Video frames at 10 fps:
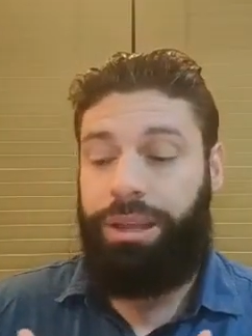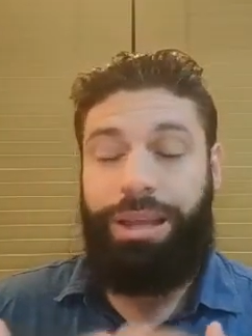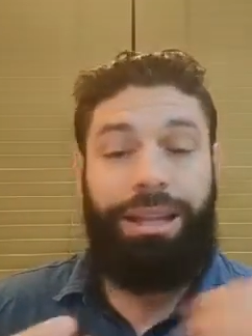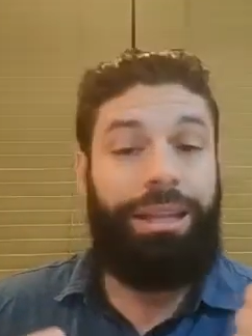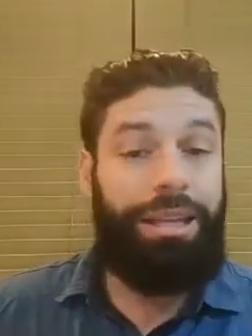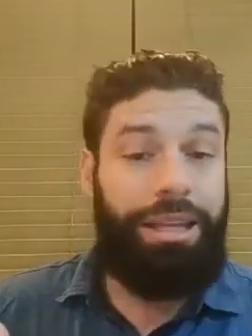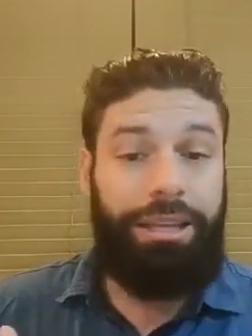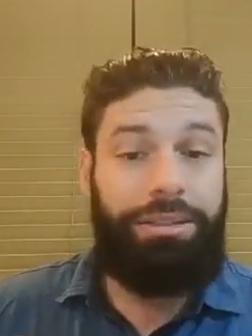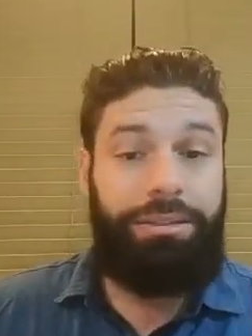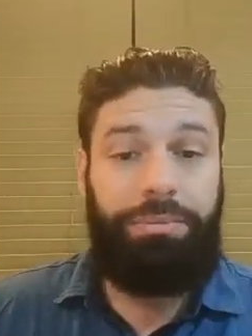
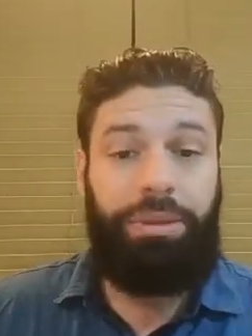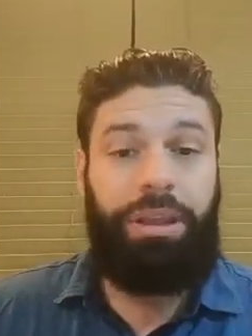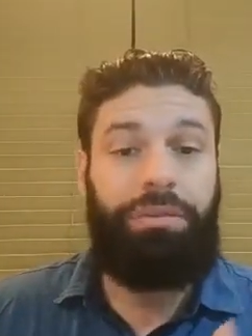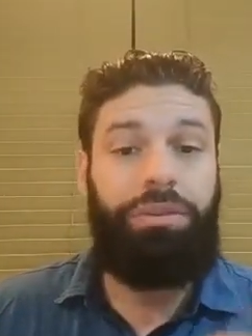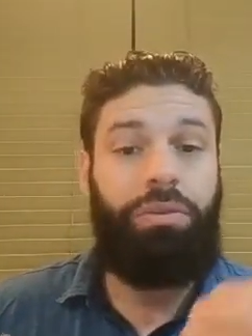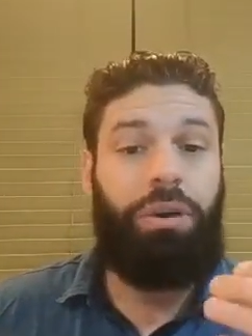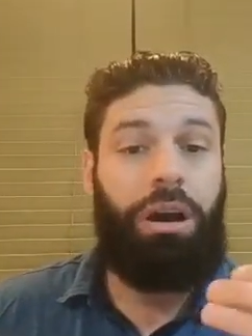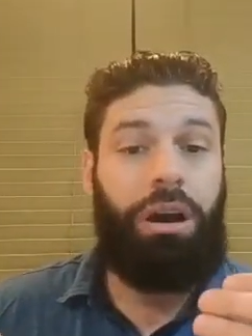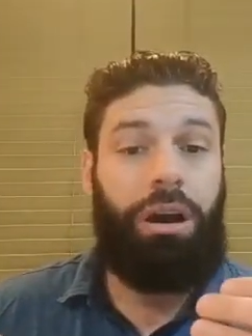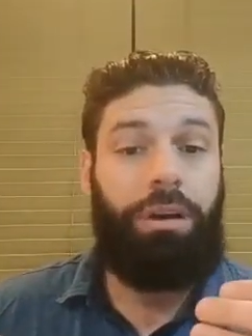Leads, if you
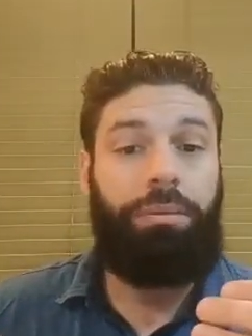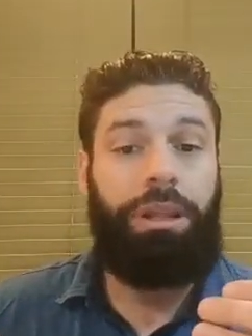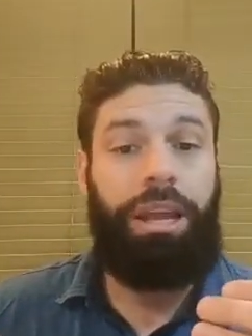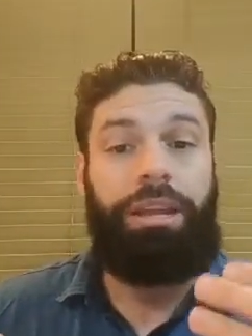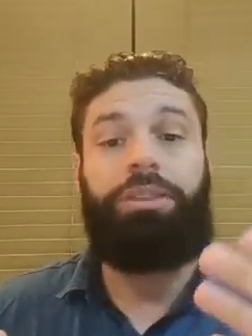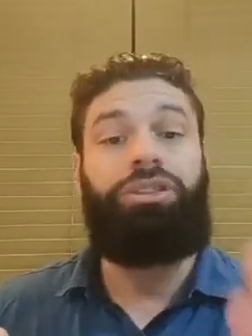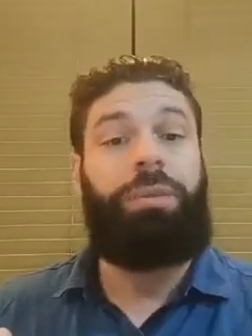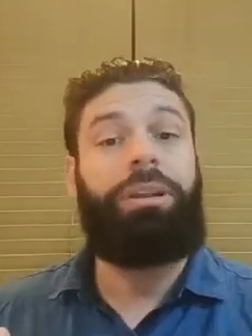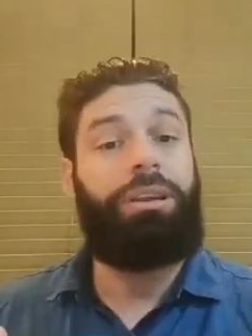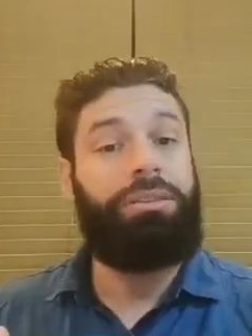are like Jamie
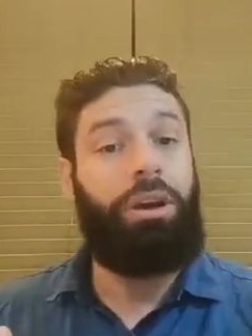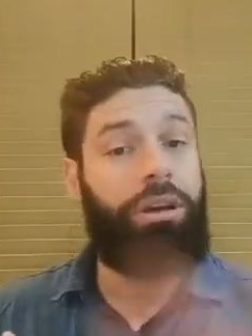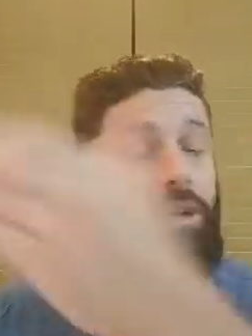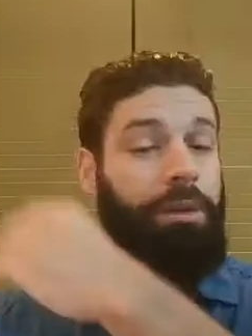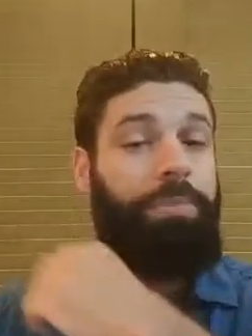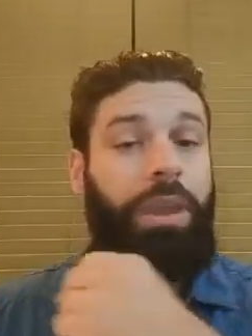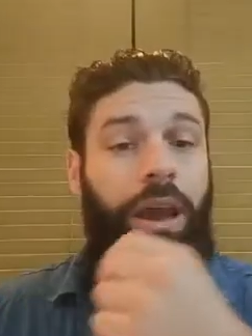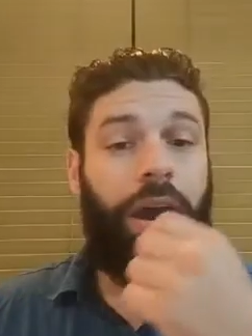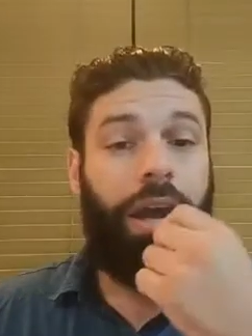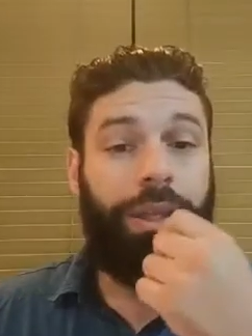Does Honda
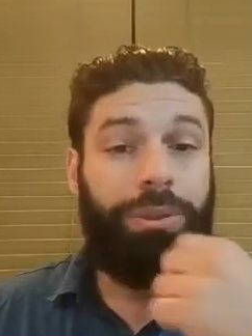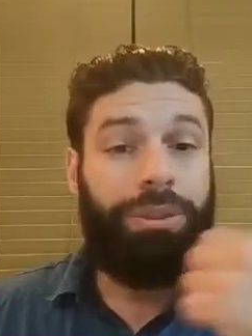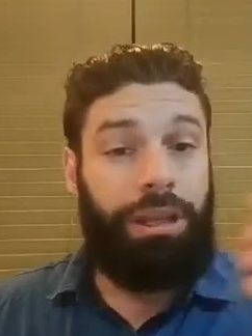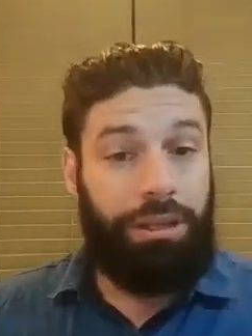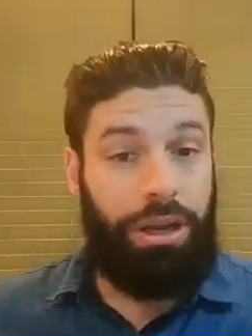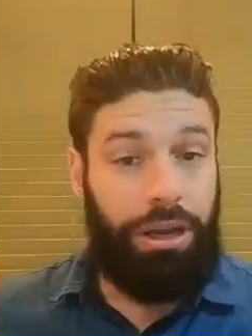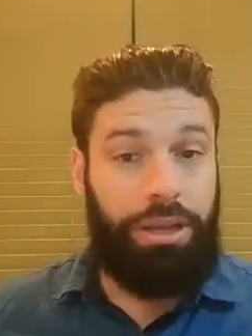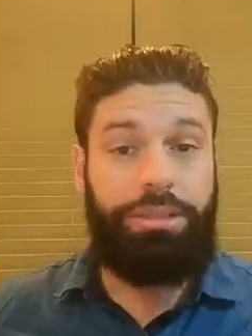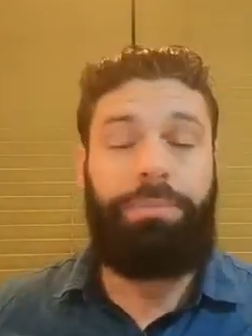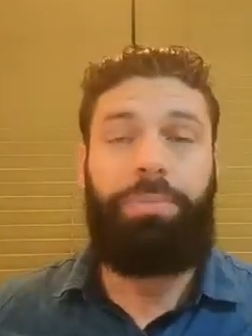and you sell
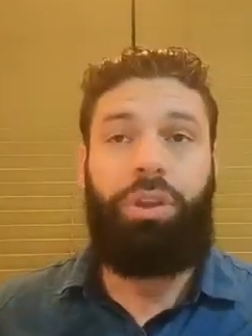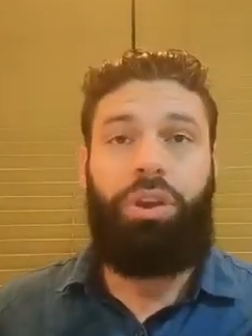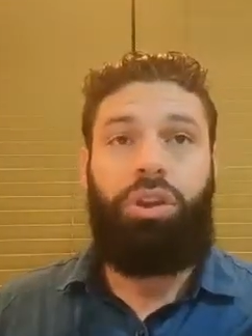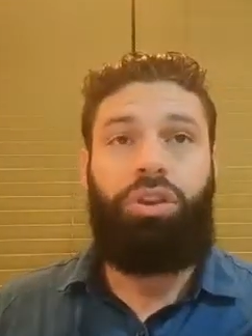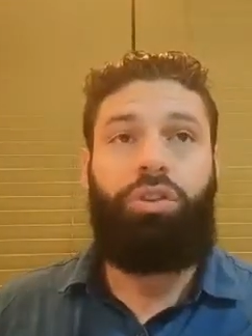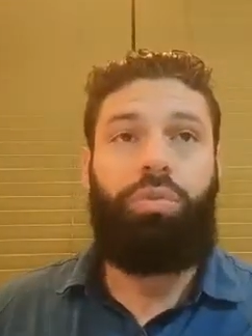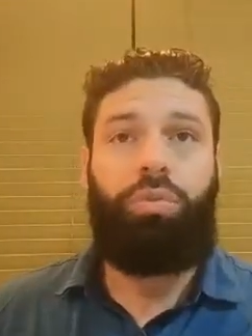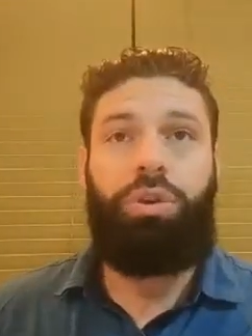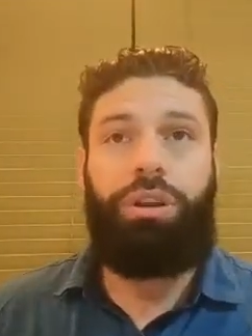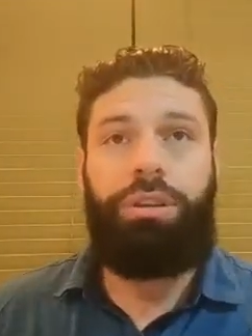cars, you
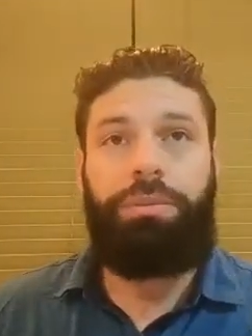would